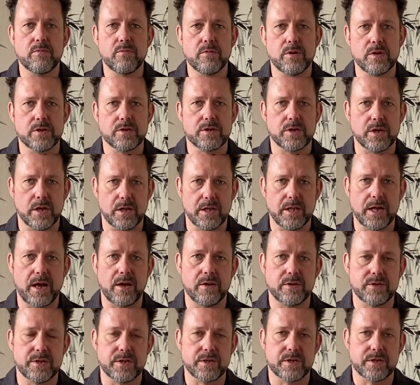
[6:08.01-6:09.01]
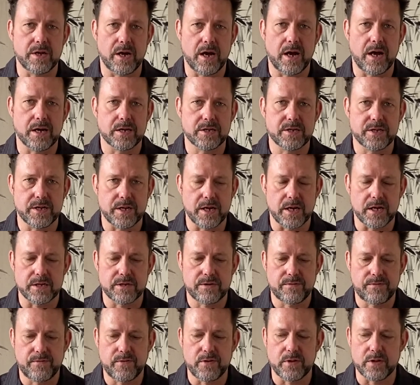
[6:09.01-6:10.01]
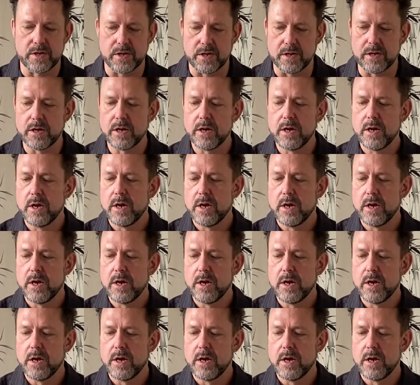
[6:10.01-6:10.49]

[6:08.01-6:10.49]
which allows it to oxidize fully.